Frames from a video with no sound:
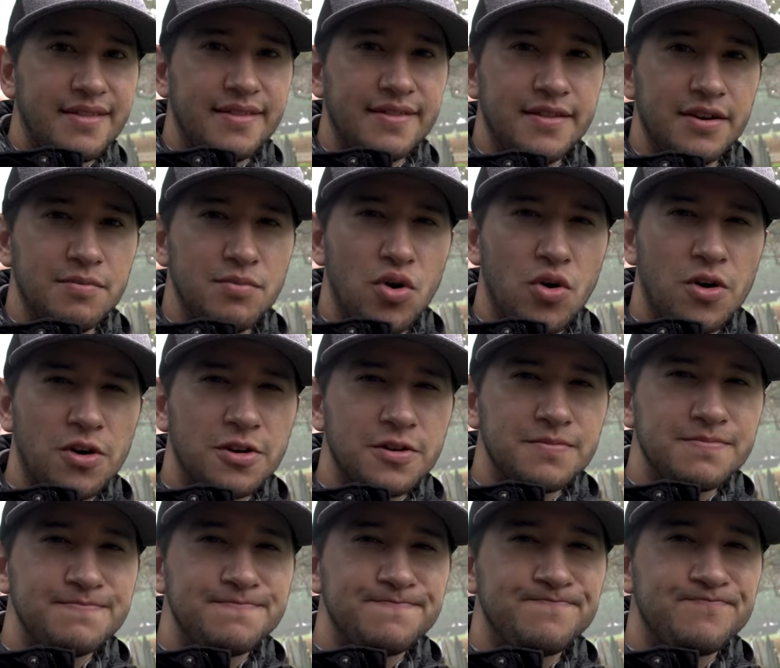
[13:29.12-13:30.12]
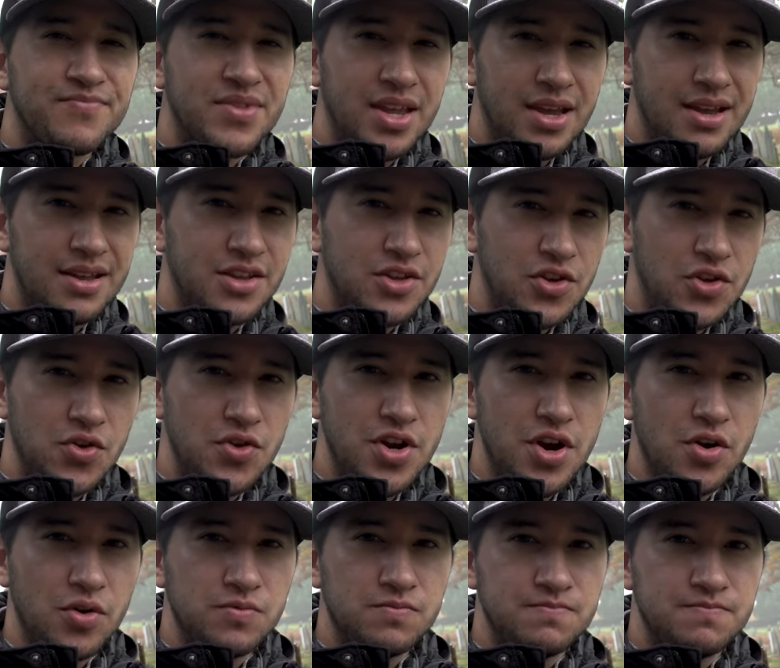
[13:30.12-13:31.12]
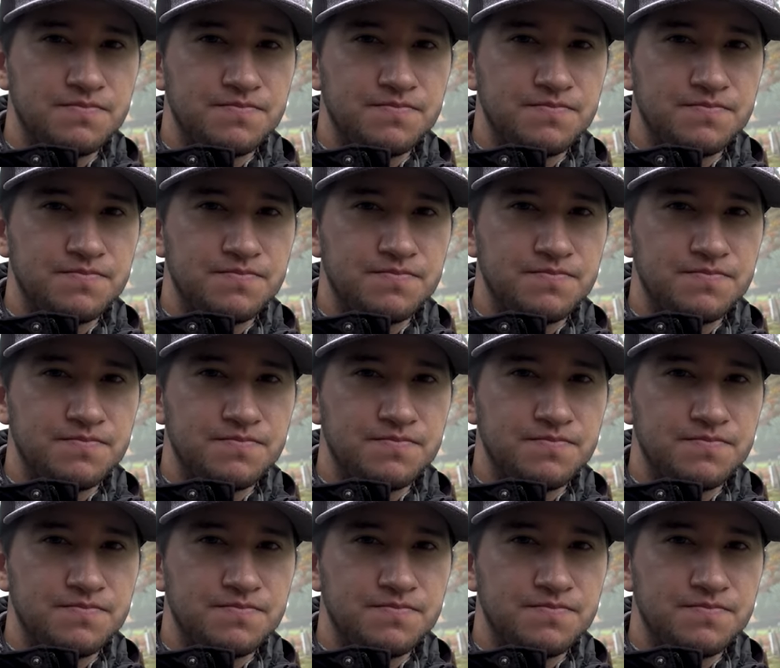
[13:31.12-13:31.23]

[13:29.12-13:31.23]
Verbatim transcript: The more you know.